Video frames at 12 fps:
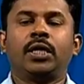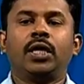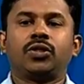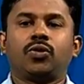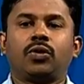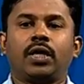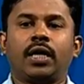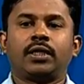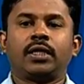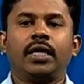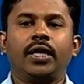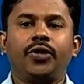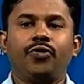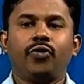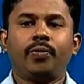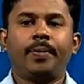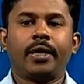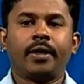so that you will
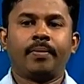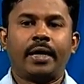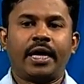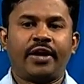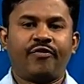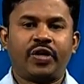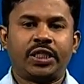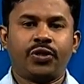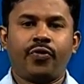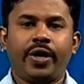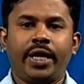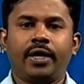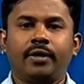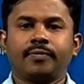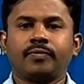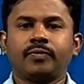become an effective reader.